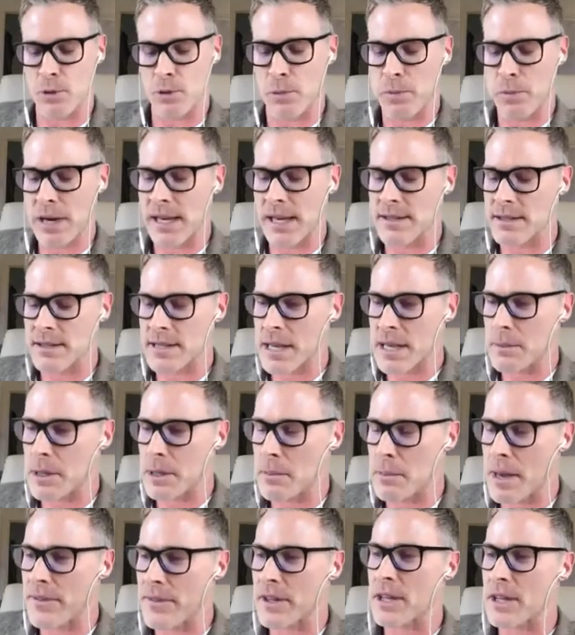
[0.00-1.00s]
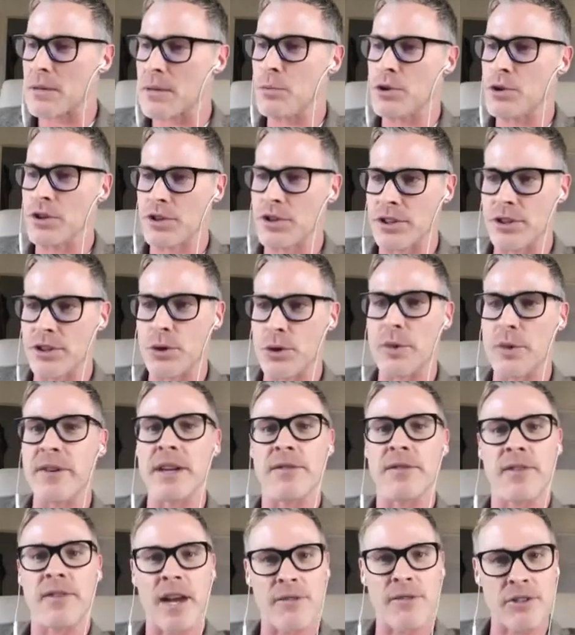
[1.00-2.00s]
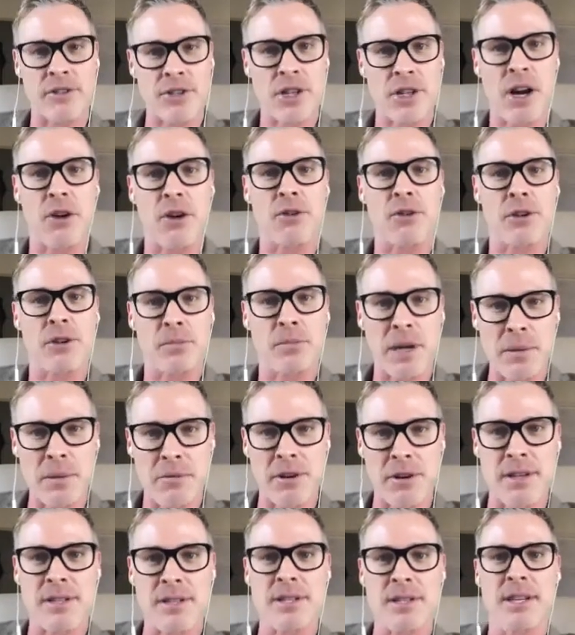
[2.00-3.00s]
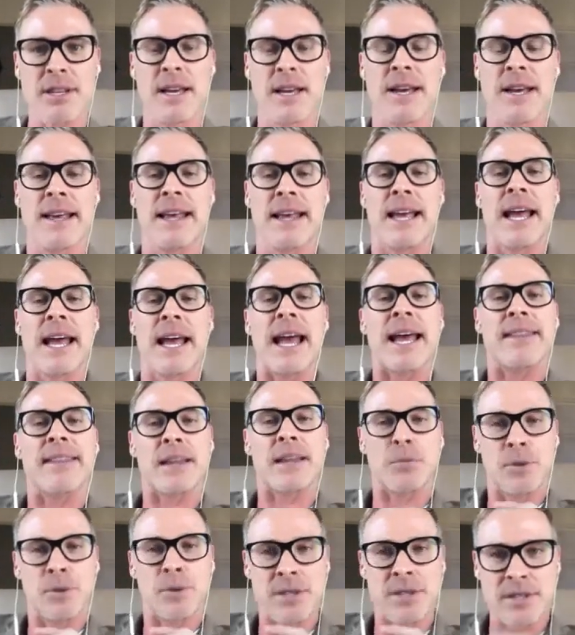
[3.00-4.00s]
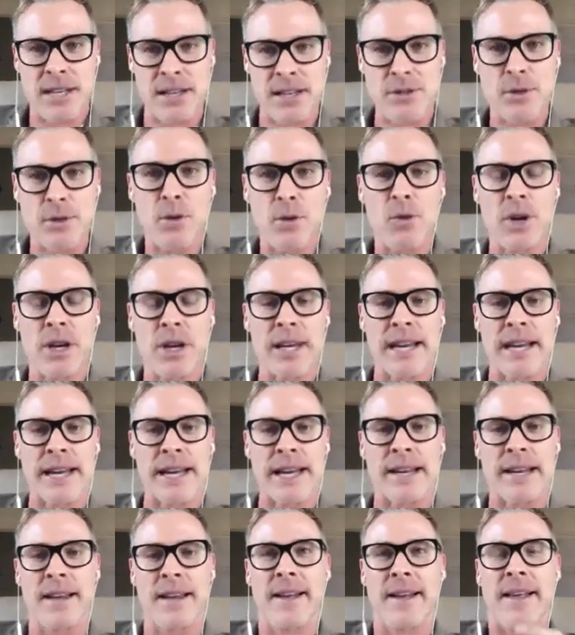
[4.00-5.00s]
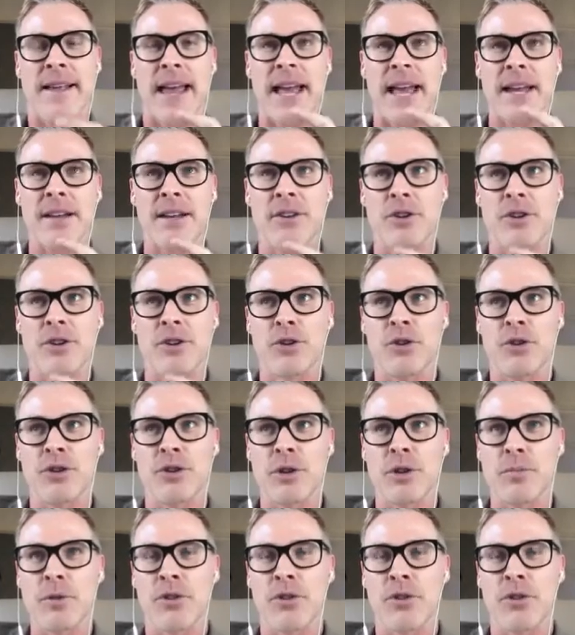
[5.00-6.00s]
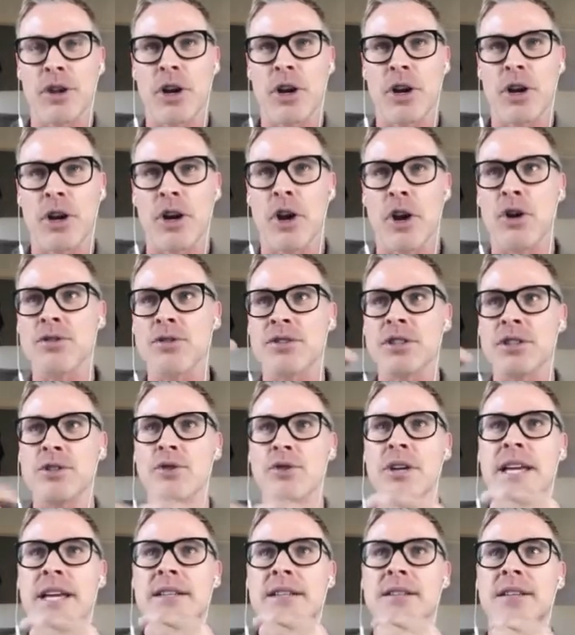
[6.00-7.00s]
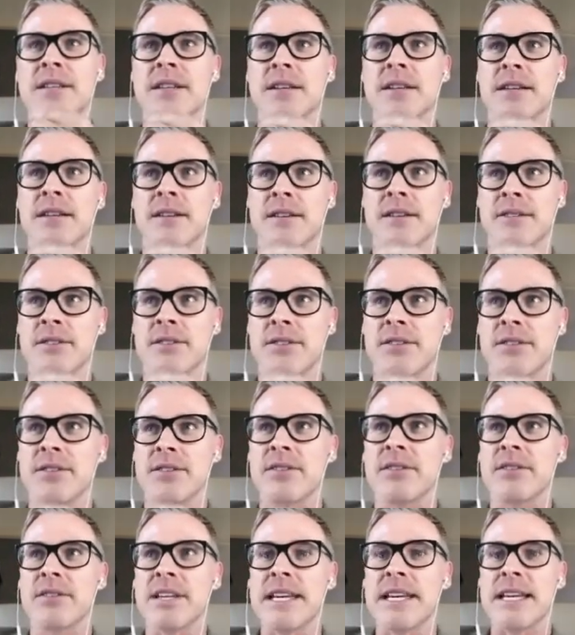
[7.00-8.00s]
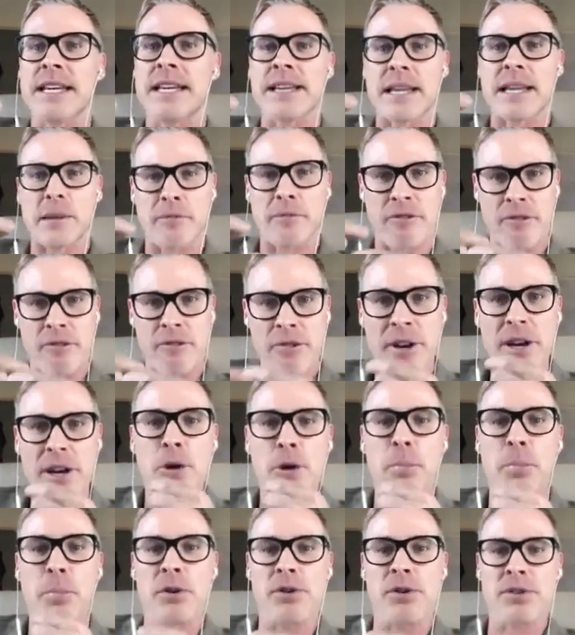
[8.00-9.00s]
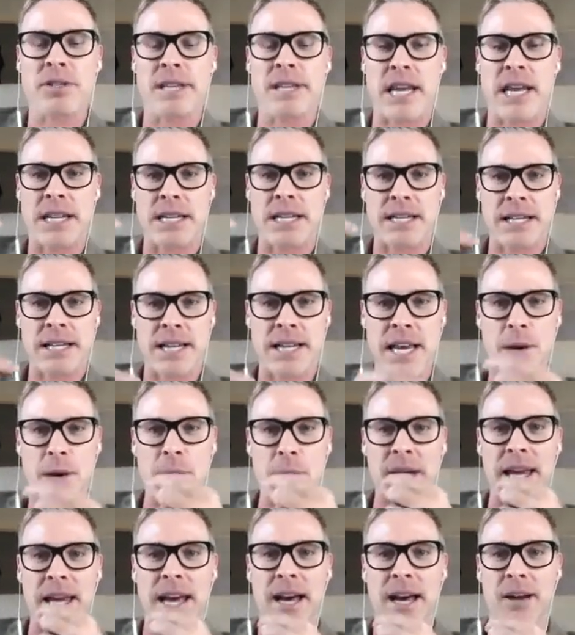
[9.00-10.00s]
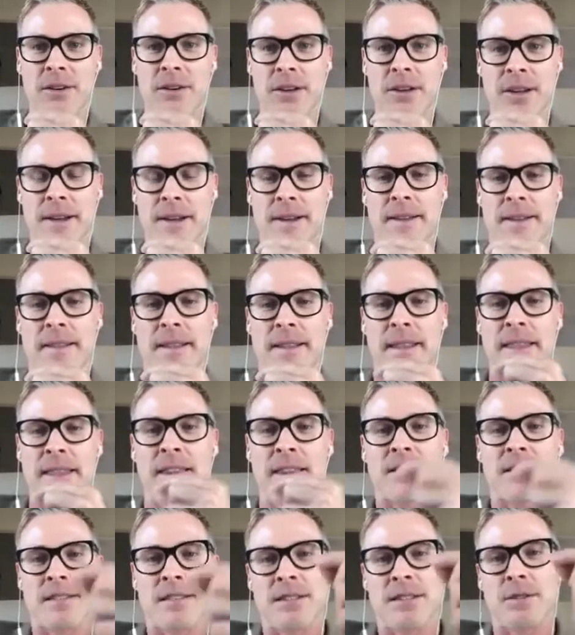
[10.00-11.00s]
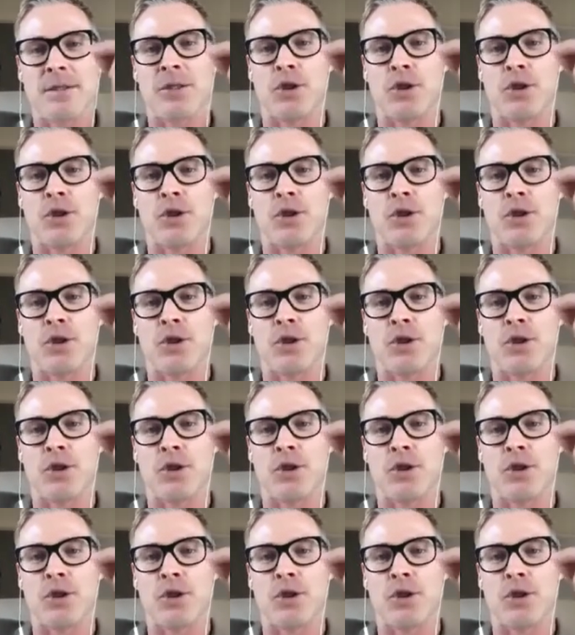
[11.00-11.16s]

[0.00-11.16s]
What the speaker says: place. Tell me about the community. Do you have any favorite childhood memories? And then we start talking, and the closer you get to seeing their real personality coming out, this is